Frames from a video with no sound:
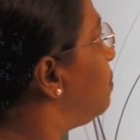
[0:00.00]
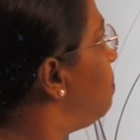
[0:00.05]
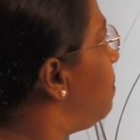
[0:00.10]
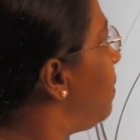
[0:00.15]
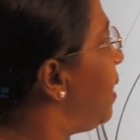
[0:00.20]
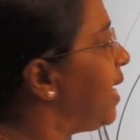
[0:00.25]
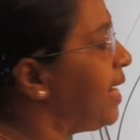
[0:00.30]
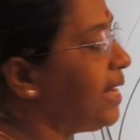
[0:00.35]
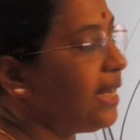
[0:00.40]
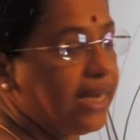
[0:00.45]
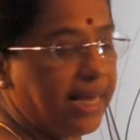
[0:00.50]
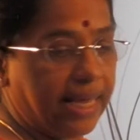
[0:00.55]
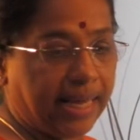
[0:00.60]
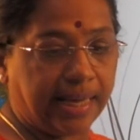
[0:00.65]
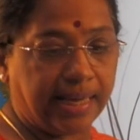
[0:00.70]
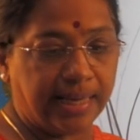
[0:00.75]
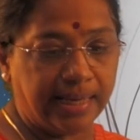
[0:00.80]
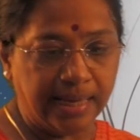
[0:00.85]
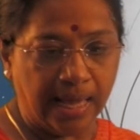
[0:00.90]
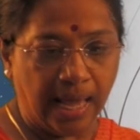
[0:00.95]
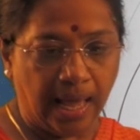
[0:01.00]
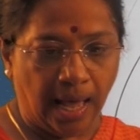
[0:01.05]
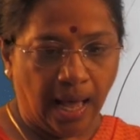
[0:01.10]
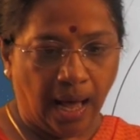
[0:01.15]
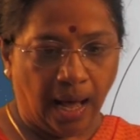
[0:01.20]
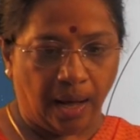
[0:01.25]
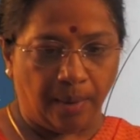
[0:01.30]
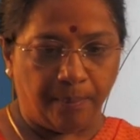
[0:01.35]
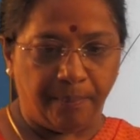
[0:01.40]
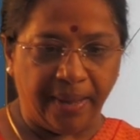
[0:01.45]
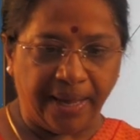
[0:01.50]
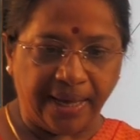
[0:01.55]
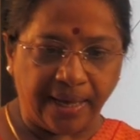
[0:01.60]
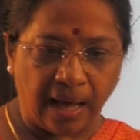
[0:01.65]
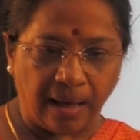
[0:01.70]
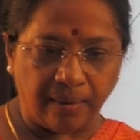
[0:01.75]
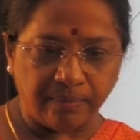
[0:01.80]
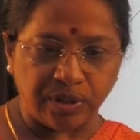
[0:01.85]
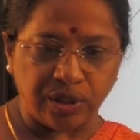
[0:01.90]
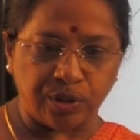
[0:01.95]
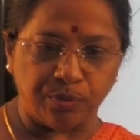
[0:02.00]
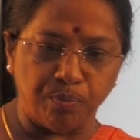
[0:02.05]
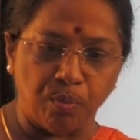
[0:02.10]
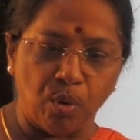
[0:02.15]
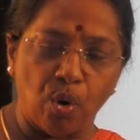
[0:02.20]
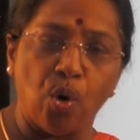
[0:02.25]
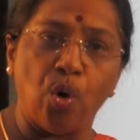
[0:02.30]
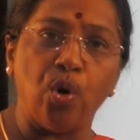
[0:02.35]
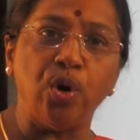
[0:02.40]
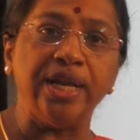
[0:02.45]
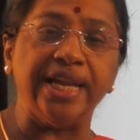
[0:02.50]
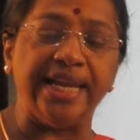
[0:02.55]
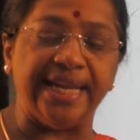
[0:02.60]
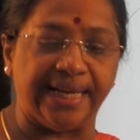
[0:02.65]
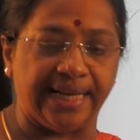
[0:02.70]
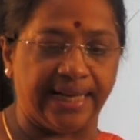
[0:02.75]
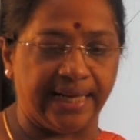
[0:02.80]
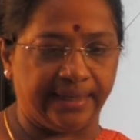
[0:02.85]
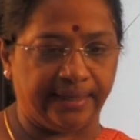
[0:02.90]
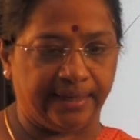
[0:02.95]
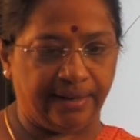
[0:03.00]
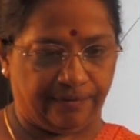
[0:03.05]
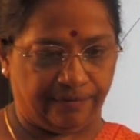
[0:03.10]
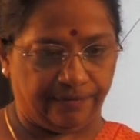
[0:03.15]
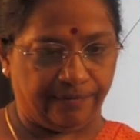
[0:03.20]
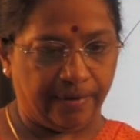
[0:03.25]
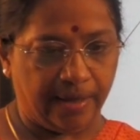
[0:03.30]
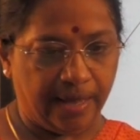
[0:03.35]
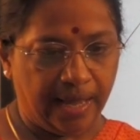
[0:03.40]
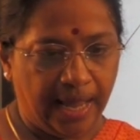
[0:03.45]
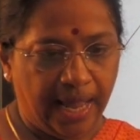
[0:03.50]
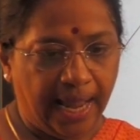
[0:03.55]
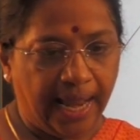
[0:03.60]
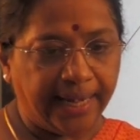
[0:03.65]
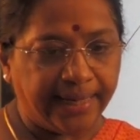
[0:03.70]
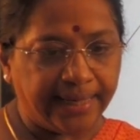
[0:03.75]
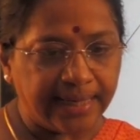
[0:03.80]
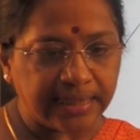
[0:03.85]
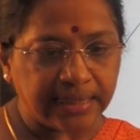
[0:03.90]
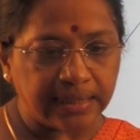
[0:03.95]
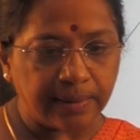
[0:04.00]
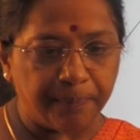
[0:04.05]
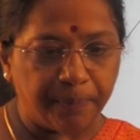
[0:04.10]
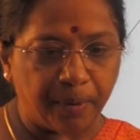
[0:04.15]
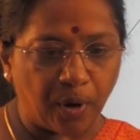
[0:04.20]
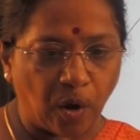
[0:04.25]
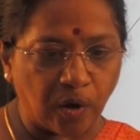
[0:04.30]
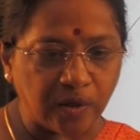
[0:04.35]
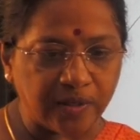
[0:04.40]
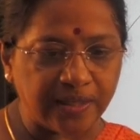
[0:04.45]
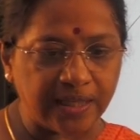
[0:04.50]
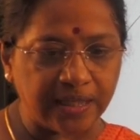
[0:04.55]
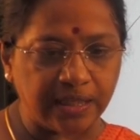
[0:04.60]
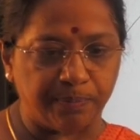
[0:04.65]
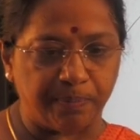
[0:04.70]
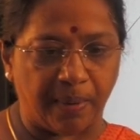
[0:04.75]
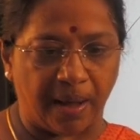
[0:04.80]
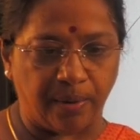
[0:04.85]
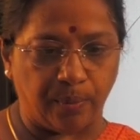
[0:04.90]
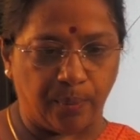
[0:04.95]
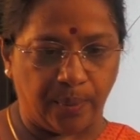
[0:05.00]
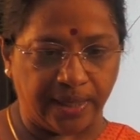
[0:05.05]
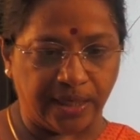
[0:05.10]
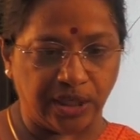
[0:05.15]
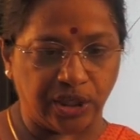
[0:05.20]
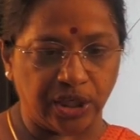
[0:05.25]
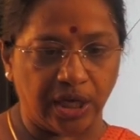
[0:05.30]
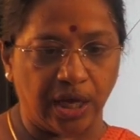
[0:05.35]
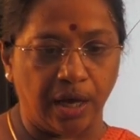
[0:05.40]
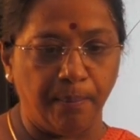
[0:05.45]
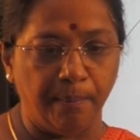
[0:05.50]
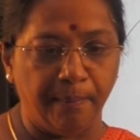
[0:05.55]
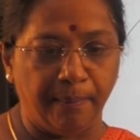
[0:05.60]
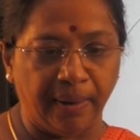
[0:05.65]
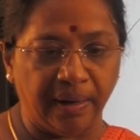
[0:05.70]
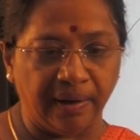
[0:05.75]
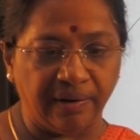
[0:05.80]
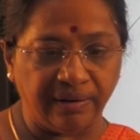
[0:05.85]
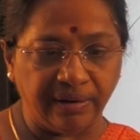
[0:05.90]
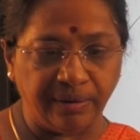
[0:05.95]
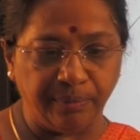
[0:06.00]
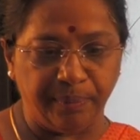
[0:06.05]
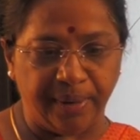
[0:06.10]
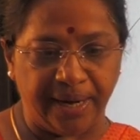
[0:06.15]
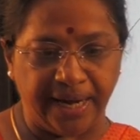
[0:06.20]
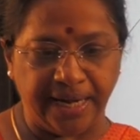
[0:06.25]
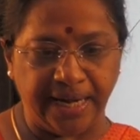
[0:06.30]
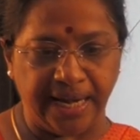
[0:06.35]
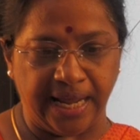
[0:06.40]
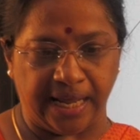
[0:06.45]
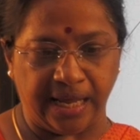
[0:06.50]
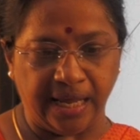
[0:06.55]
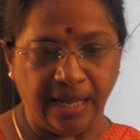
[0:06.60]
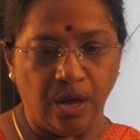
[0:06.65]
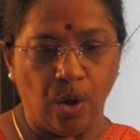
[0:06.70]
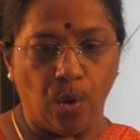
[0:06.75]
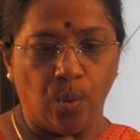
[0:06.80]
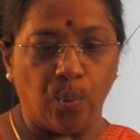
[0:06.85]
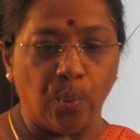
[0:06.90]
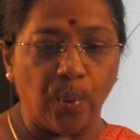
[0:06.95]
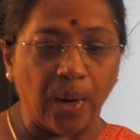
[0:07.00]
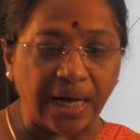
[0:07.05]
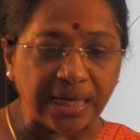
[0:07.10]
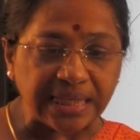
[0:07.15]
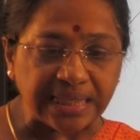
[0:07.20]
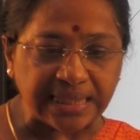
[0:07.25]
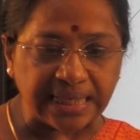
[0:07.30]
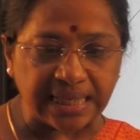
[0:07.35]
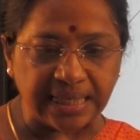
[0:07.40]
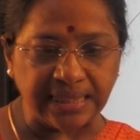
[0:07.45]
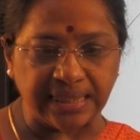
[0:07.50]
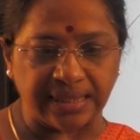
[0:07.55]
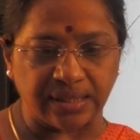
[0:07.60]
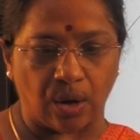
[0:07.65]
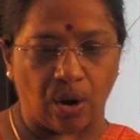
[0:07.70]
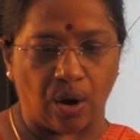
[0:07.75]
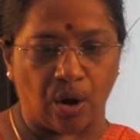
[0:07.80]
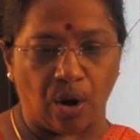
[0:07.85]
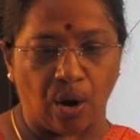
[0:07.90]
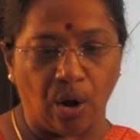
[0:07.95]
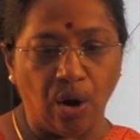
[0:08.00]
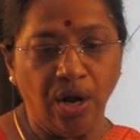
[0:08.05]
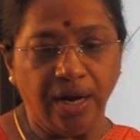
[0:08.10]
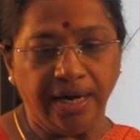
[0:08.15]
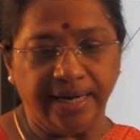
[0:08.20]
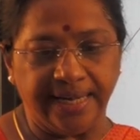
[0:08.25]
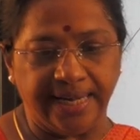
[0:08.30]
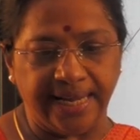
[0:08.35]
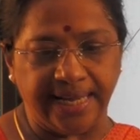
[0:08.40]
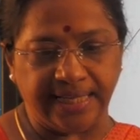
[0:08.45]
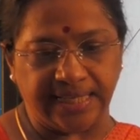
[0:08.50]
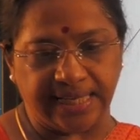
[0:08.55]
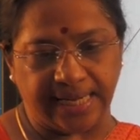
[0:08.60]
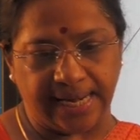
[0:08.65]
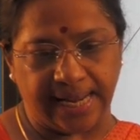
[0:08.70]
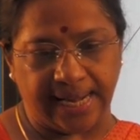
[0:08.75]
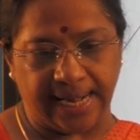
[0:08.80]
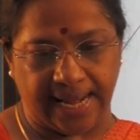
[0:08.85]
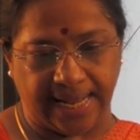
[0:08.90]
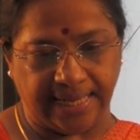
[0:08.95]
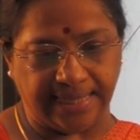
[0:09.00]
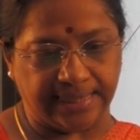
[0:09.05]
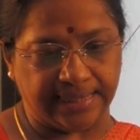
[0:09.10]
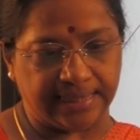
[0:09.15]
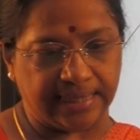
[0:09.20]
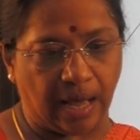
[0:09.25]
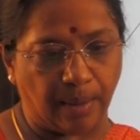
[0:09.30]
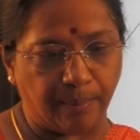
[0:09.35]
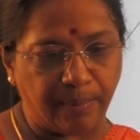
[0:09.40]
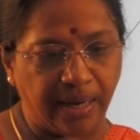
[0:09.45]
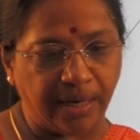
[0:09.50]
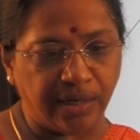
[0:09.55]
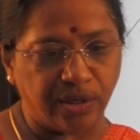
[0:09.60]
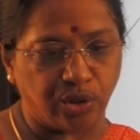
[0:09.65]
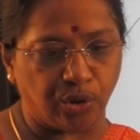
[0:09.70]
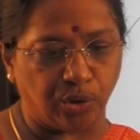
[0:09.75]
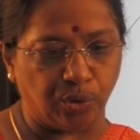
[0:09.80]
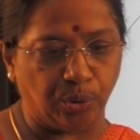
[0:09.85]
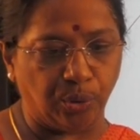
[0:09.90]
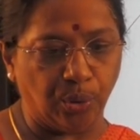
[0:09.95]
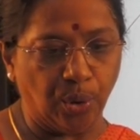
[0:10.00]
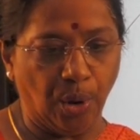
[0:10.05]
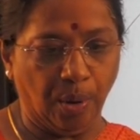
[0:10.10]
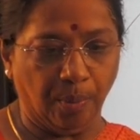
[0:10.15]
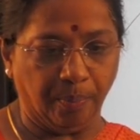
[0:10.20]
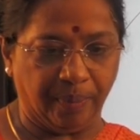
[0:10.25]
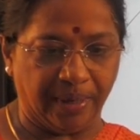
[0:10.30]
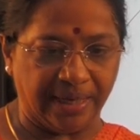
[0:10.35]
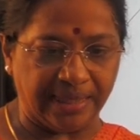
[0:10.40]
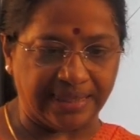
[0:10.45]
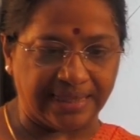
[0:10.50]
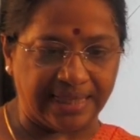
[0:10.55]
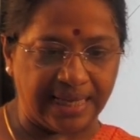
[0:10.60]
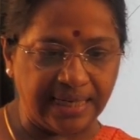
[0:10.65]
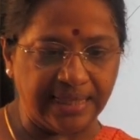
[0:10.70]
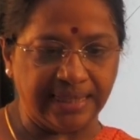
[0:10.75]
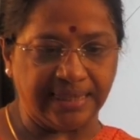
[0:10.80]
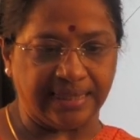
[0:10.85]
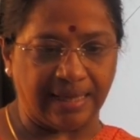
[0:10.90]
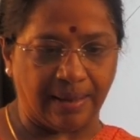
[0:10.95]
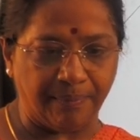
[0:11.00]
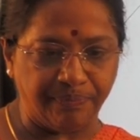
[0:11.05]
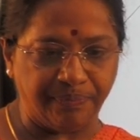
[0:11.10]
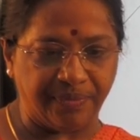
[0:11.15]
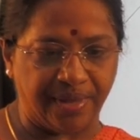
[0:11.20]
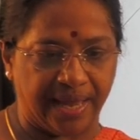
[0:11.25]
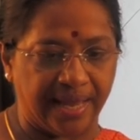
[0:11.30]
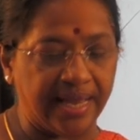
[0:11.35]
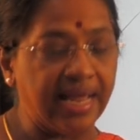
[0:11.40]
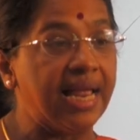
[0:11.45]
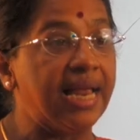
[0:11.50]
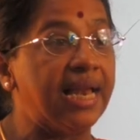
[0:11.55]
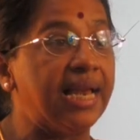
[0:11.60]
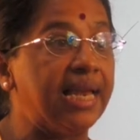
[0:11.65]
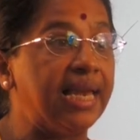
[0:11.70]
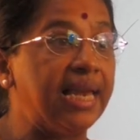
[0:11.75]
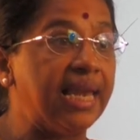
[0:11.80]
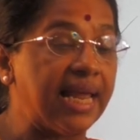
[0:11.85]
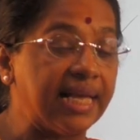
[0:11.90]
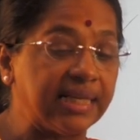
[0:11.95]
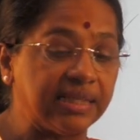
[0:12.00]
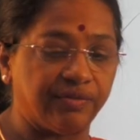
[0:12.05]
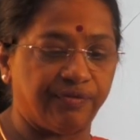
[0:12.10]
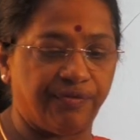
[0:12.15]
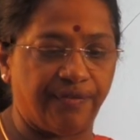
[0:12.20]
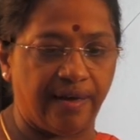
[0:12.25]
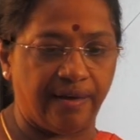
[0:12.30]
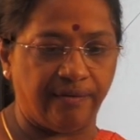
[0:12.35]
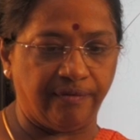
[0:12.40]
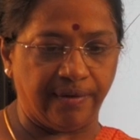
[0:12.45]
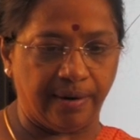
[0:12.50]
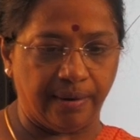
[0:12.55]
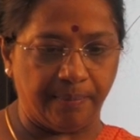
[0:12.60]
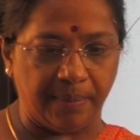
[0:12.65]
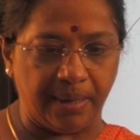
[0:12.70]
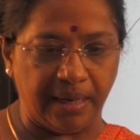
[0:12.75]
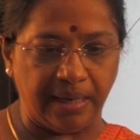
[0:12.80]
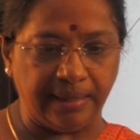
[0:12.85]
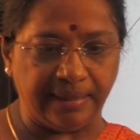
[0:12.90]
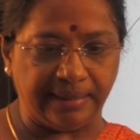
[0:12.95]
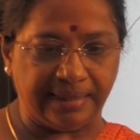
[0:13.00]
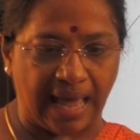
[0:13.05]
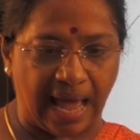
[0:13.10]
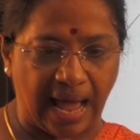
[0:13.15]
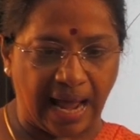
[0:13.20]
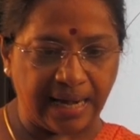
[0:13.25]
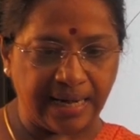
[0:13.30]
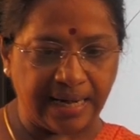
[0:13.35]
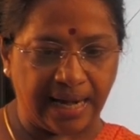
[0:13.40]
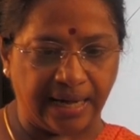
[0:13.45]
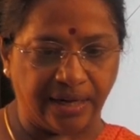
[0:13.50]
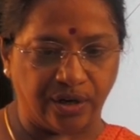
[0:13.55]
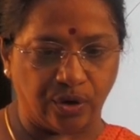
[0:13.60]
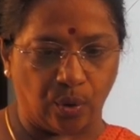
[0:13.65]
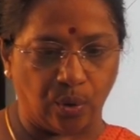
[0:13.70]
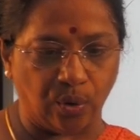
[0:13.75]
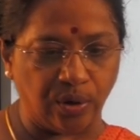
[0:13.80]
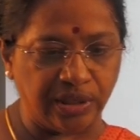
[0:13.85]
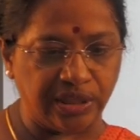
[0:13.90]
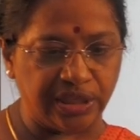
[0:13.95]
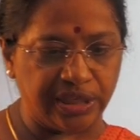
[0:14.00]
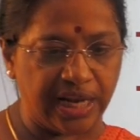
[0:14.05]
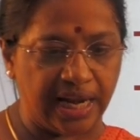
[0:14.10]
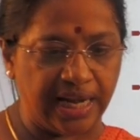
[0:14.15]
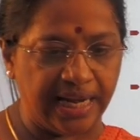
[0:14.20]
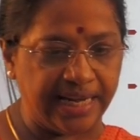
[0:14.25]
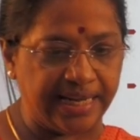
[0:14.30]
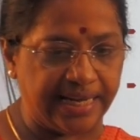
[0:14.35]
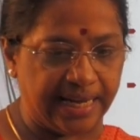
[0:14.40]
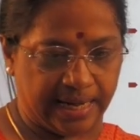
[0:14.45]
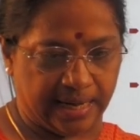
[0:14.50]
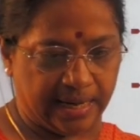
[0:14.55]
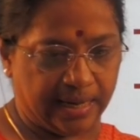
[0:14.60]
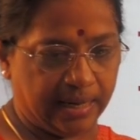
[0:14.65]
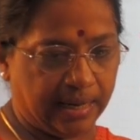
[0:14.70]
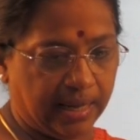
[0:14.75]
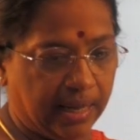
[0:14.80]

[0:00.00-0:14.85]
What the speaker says: meaning becomes more negative. It is the process by which a word meaning worsens or degenerates, coming to present something less favorable than it originally did.